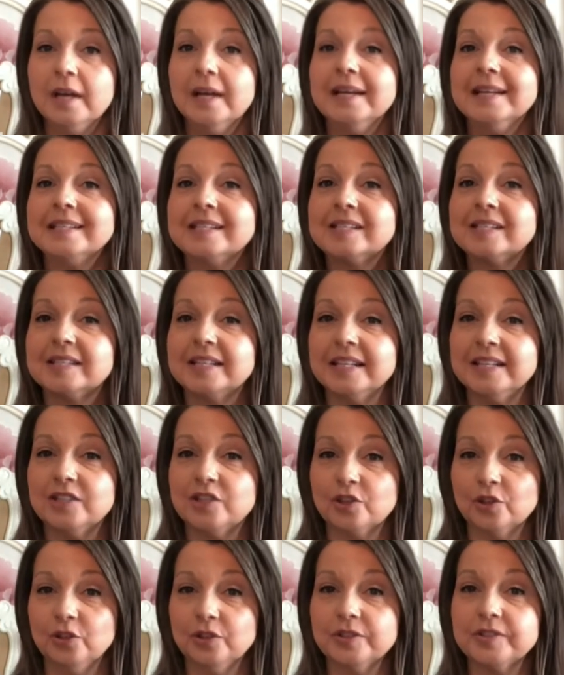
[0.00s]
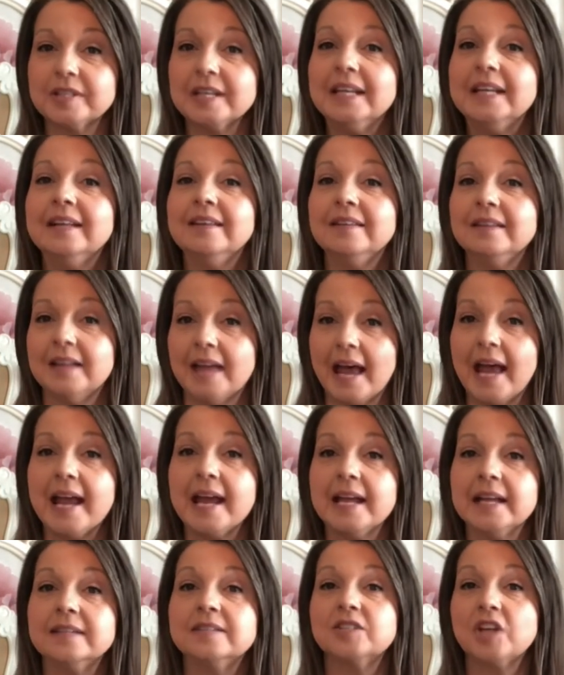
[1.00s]
Stencils in
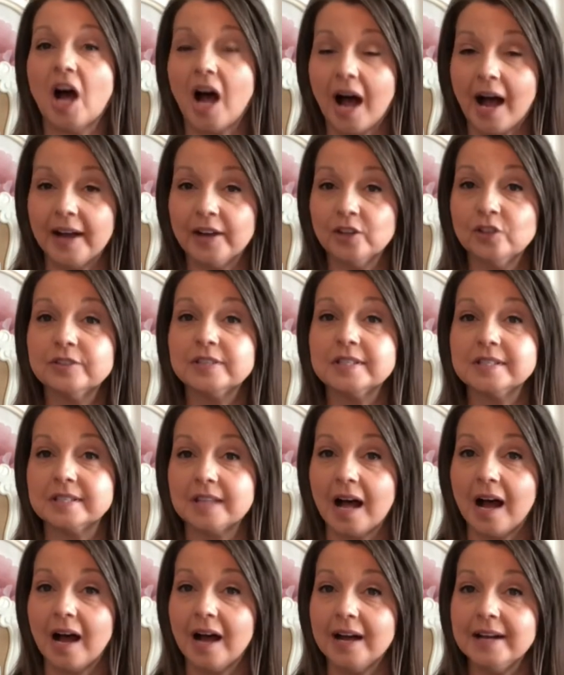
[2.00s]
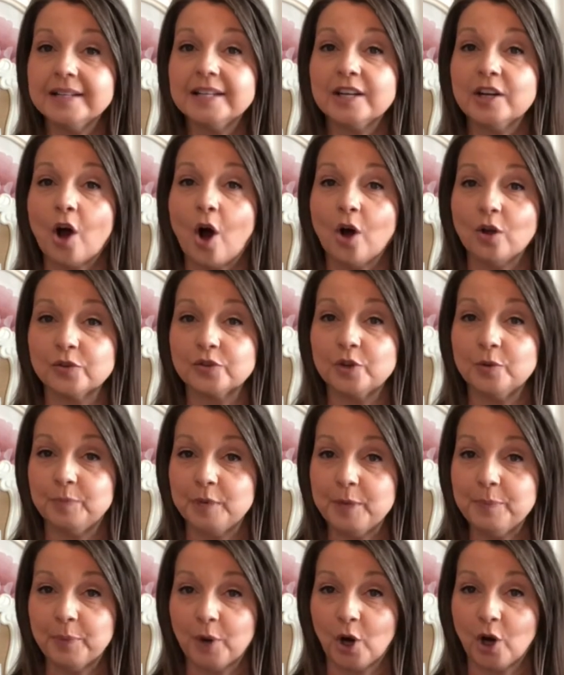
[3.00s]
a tile design can also
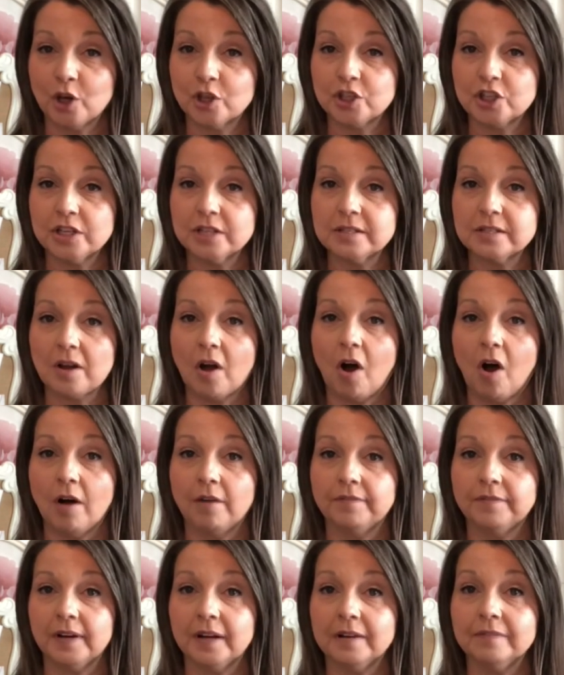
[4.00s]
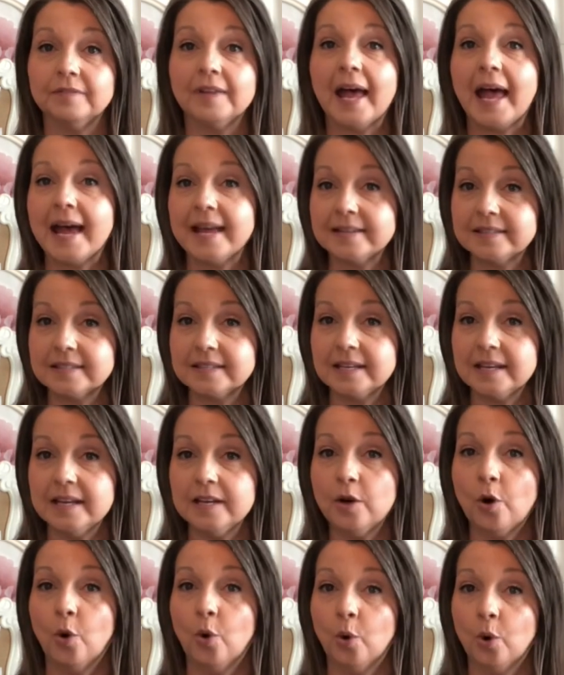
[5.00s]
be purchased off of Etsy
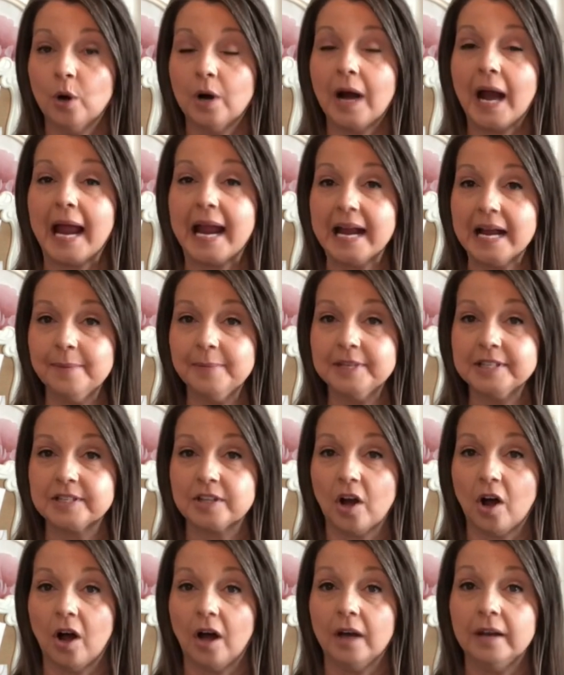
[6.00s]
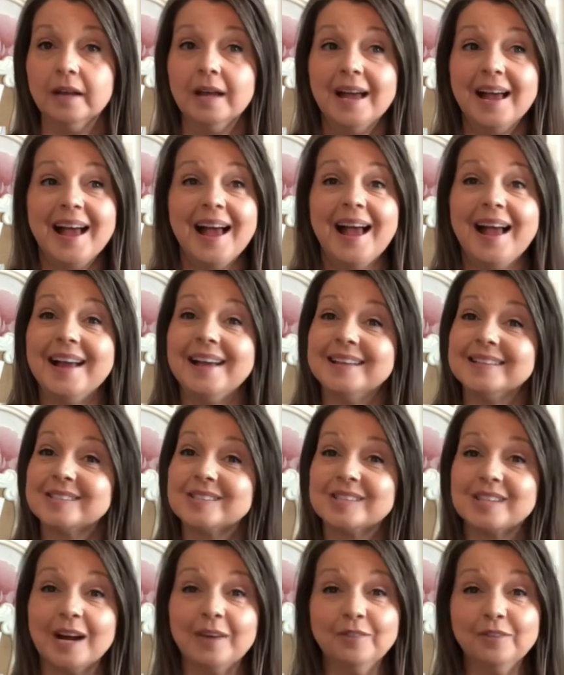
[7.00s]
or Amazon, and
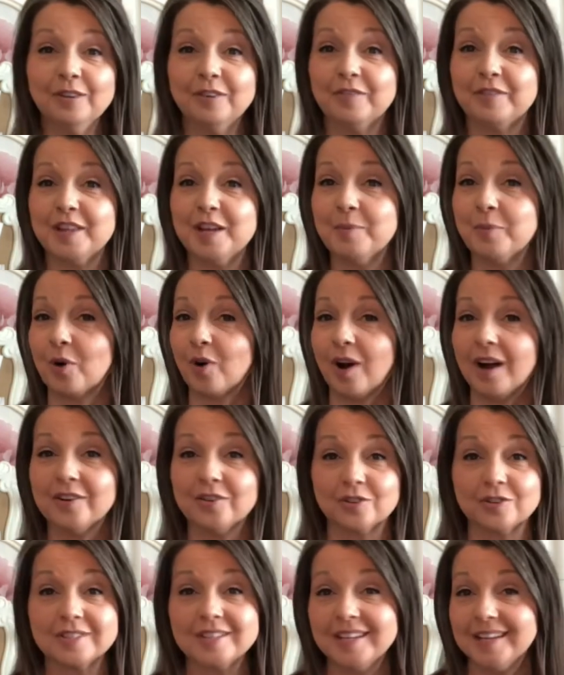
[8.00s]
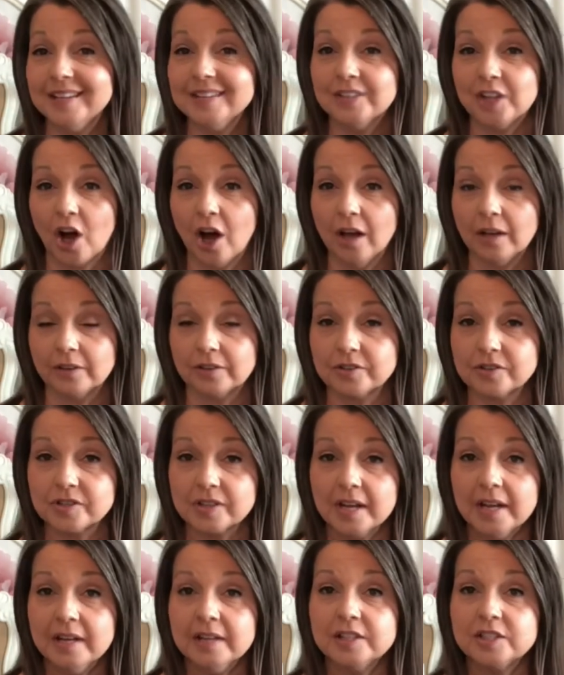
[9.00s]
several of them are under $10.
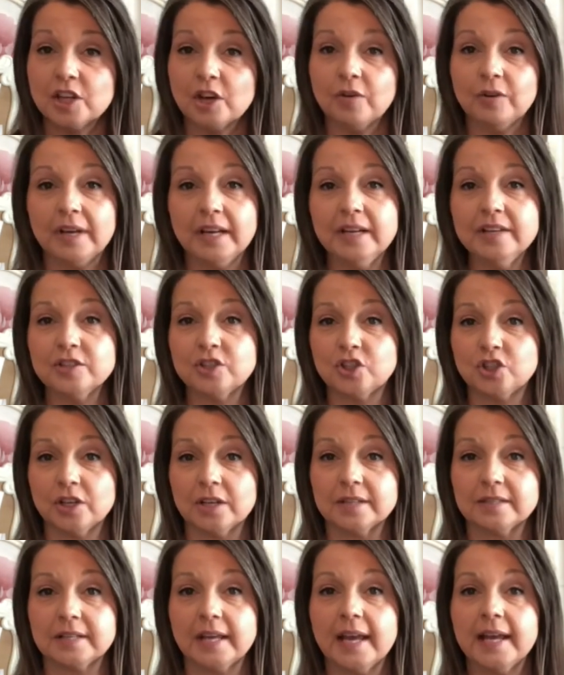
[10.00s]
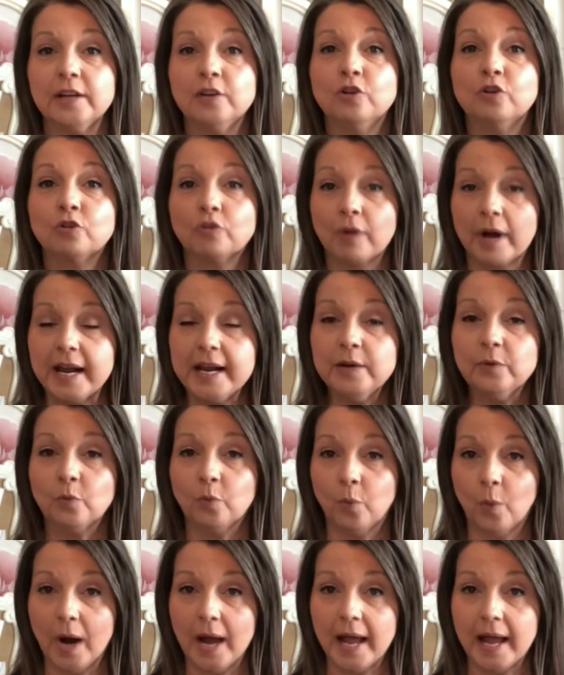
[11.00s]
So it is just a great
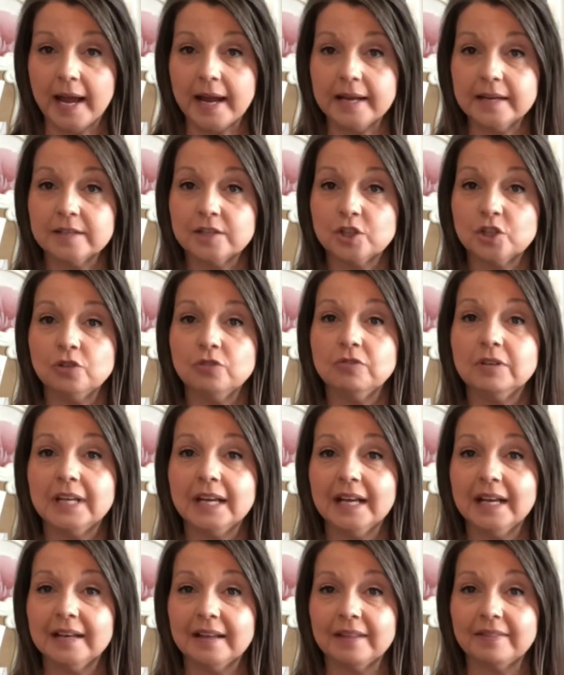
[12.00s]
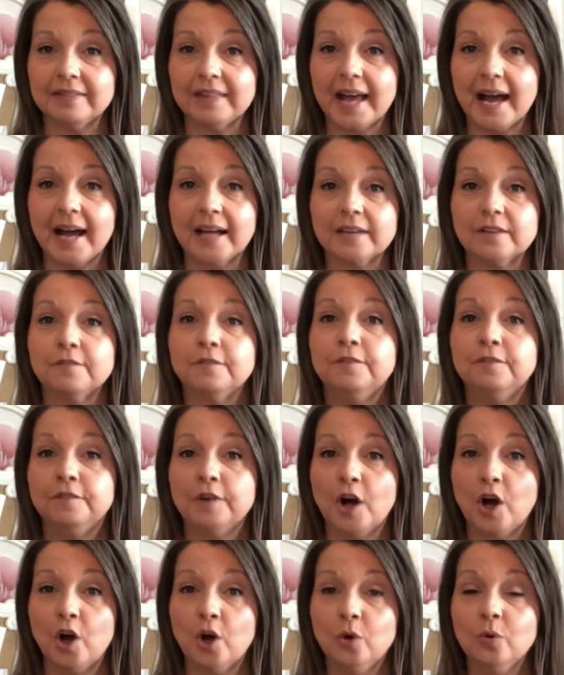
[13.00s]
way to get that
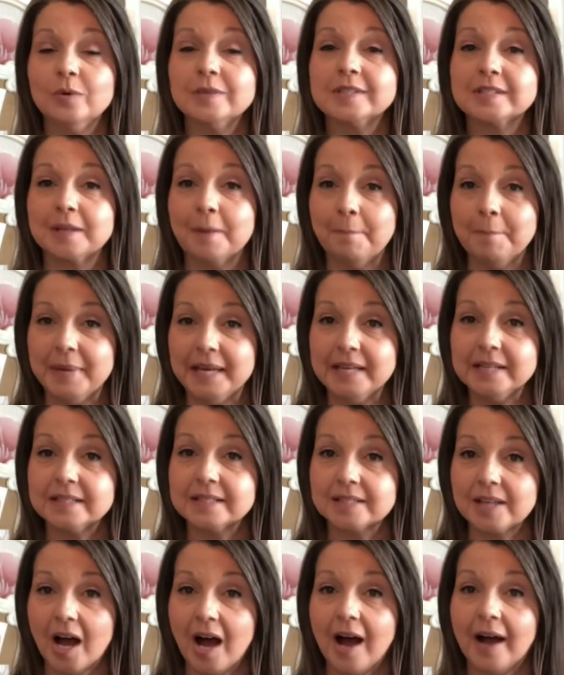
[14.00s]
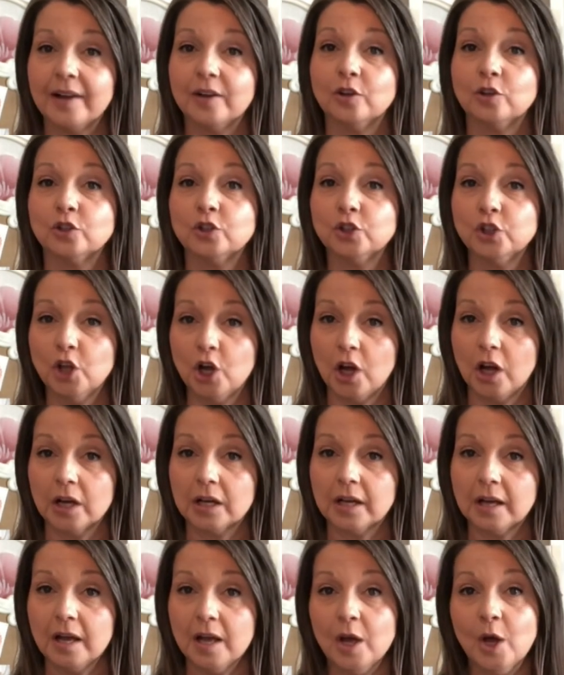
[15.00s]
faux cement tile
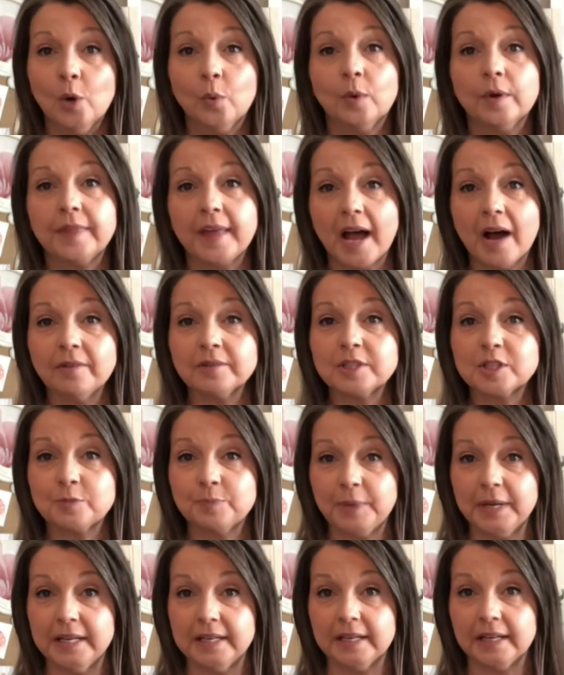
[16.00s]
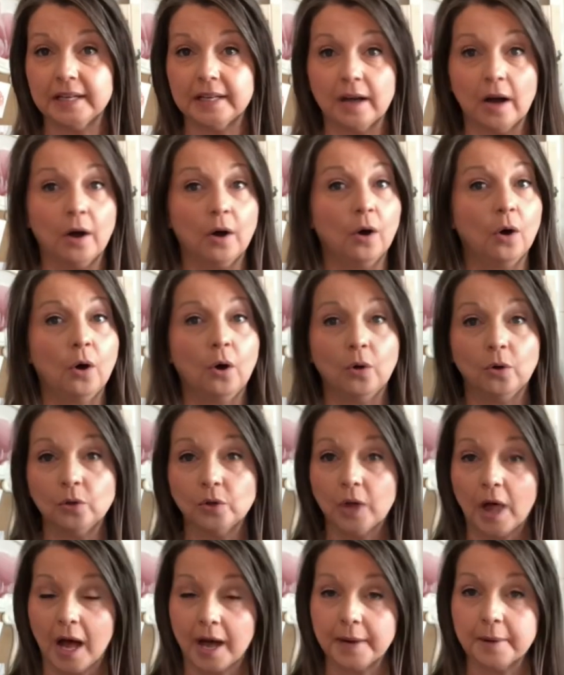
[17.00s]
look without spending a whole
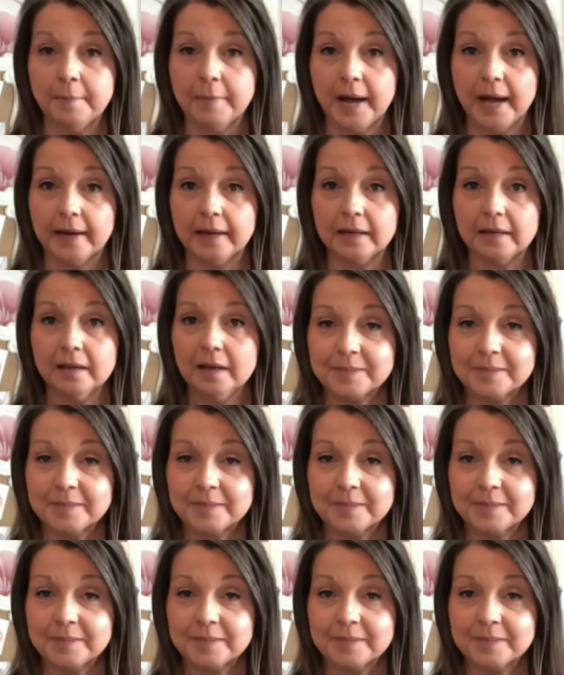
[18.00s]
lot of money.